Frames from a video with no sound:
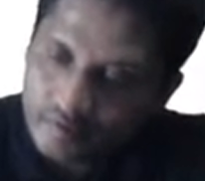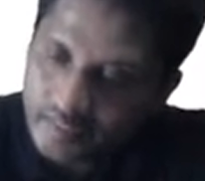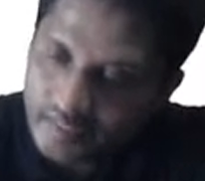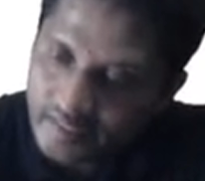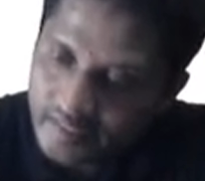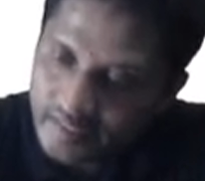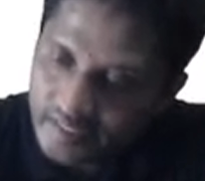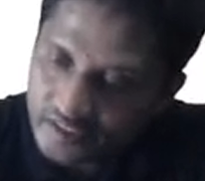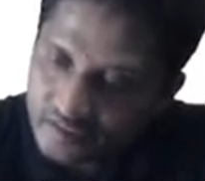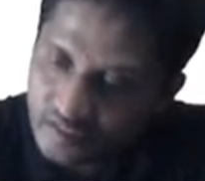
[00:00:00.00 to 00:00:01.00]
Okay, A
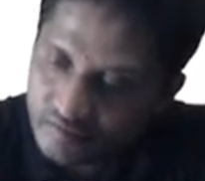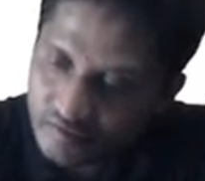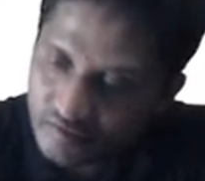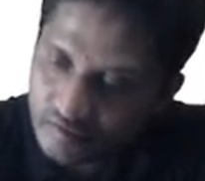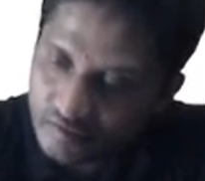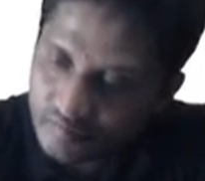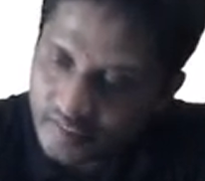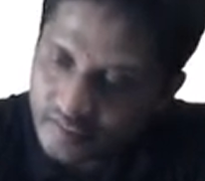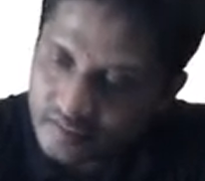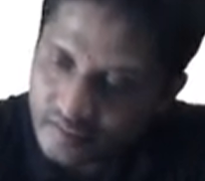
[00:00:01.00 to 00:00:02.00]
dash is equal to U
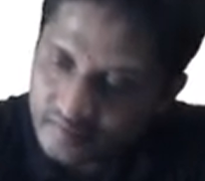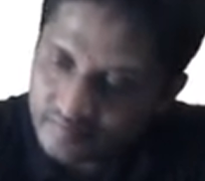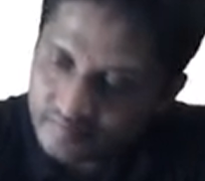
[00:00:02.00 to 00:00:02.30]
minus A.